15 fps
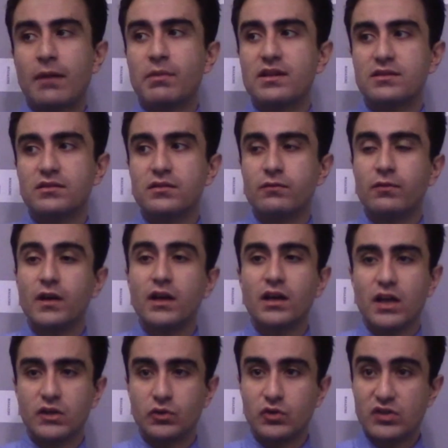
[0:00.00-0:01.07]
MS is a very
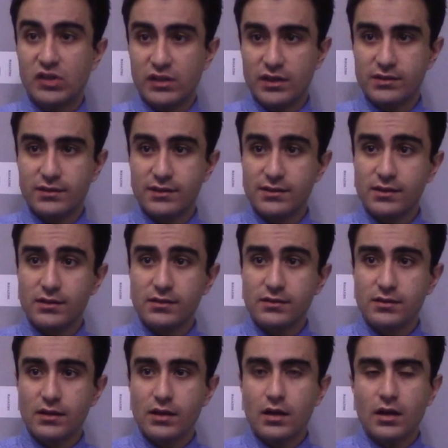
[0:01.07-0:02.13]
heterogeneous
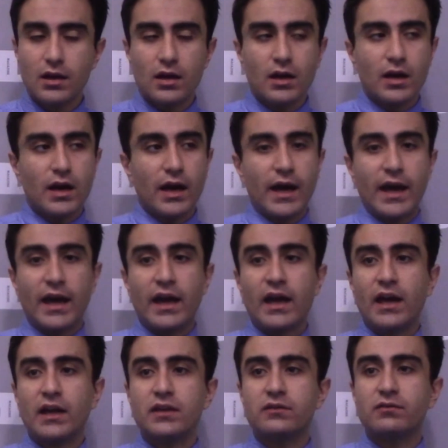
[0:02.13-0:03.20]
disease
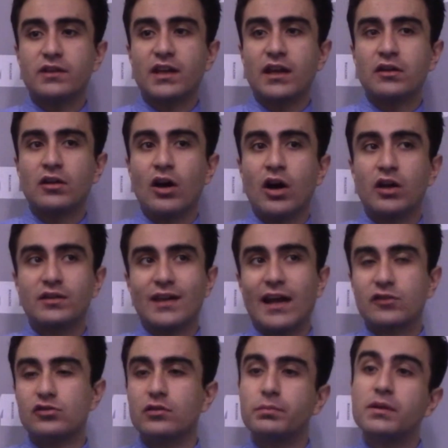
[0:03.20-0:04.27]
and we cannot
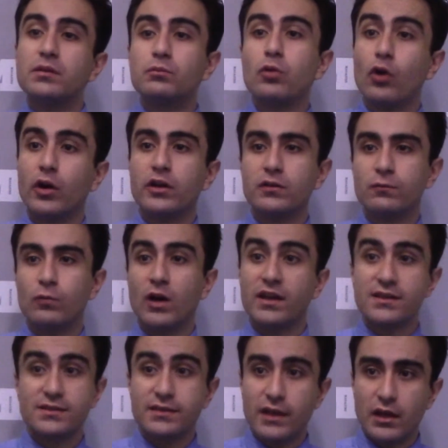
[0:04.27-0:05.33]
actually pinpoint one
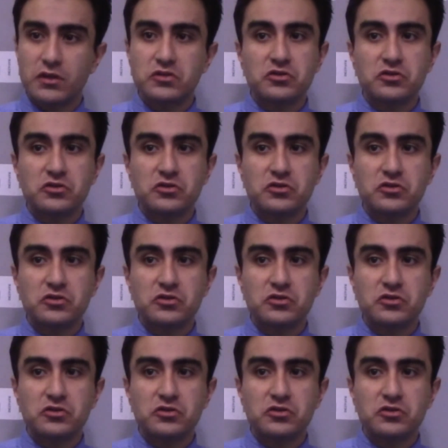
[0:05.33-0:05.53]
stage.